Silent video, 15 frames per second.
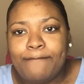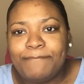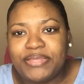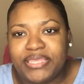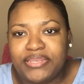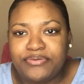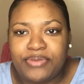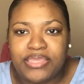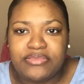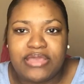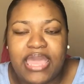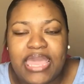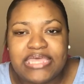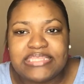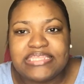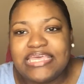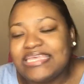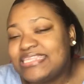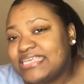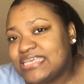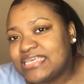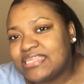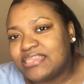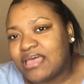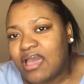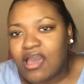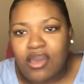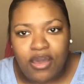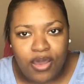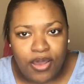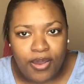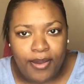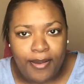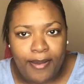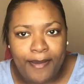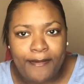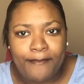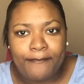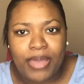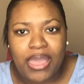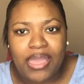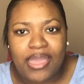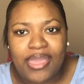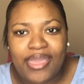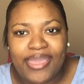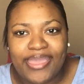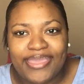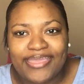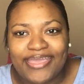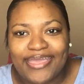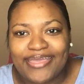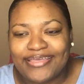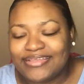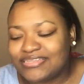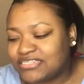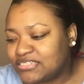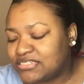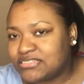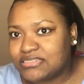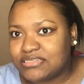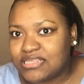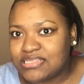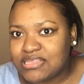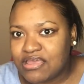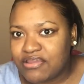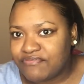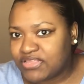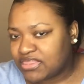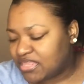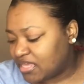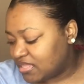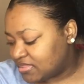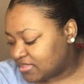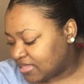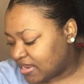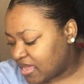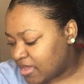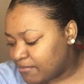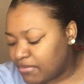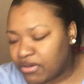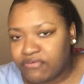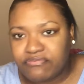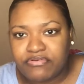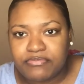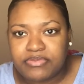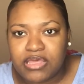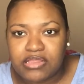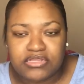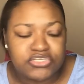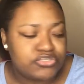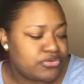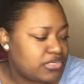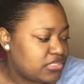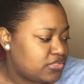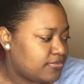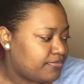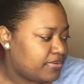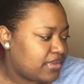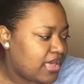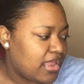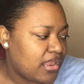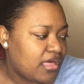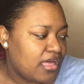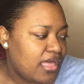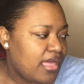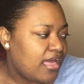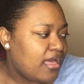But anyway, you guys, this is all my, it's everything that I bought from Dollar Tree and Super Dollar.